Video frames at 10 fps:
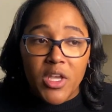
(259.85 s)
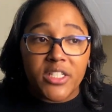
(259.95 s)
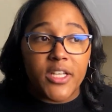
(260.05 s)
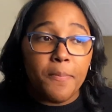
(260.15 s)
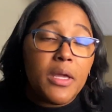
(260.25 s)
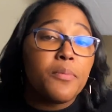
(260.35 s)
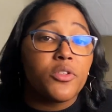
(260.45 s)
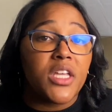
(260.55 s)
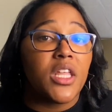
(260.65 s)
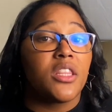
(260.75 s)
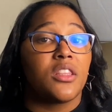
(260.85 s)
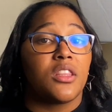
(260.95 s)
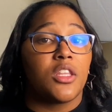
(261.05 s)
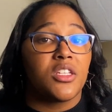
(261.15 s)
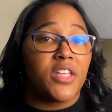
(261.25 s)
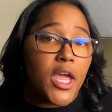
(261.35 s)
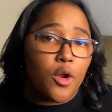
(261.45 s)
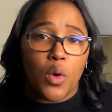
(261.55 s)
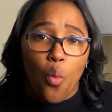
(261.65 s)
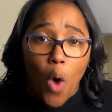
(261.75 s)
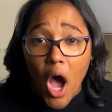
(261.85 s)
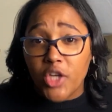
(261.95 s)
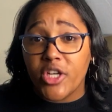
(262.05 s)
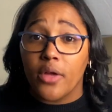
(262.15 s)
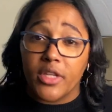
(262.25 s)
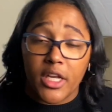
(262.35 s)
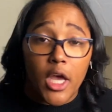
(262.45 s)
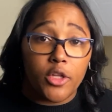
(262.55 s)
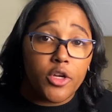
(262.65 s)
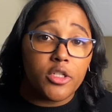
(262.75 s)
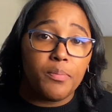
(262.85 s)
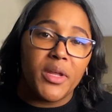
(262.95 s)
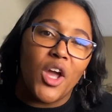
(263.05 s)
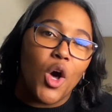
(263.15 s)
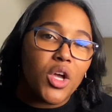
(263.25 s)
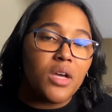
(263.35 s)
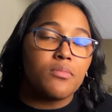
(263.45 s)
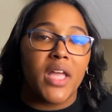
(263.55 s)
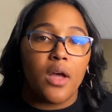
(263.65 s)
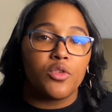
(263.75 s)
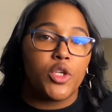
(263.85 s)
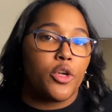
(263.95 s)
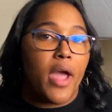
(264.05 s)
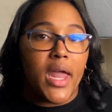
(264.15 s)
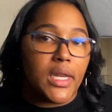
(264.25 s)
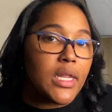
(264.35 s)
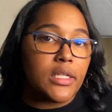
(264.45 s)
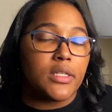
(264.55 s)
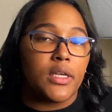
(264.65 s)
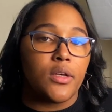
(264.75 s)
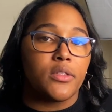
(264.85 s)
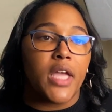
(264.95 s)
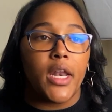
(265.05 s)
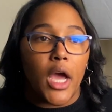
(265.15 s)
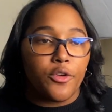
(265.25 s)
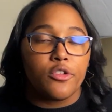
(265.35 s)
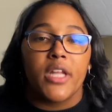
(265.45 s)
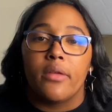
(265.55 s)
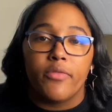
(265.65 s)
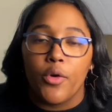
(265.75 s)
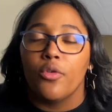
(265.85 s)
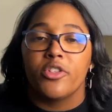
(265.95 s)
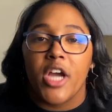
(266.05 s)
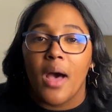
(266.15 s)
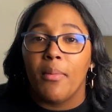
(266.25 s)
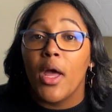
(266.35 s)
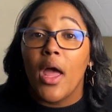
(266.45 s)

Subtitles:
Some people say that the scanner will wash out the colors, but it all comes down to your editing skills and understanding Photoshop